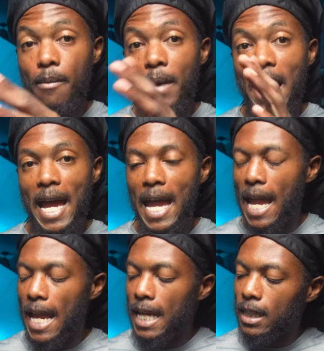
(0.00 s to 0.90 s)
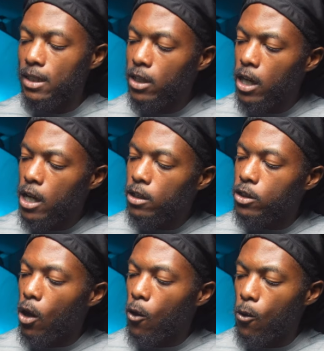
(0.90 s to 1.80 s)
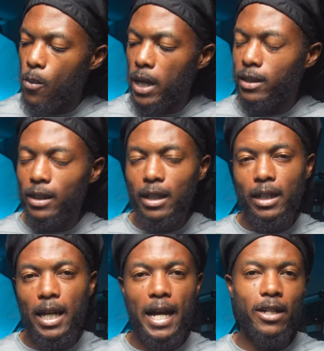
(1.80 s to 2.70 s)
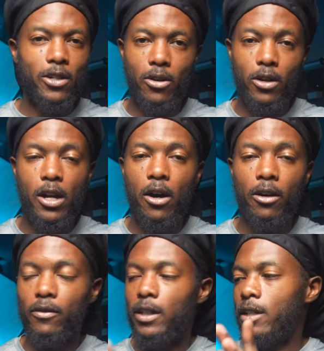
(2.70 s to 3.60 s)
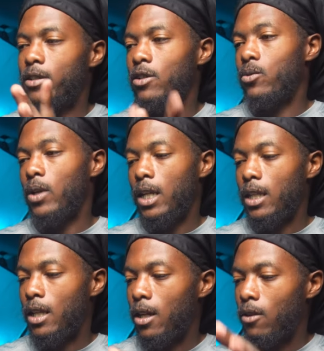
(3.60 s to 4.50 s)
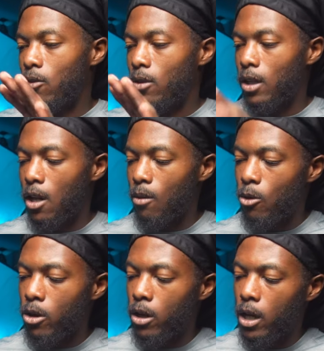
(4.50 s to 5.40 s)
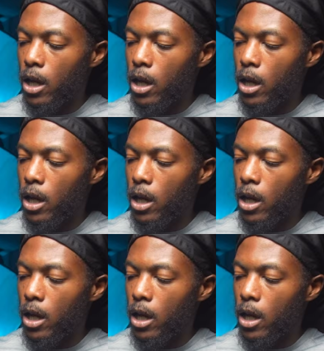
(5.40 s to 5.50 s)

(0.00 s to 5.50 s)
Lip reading: my hands, so basically I turned it off. It doesn't do anything for the camera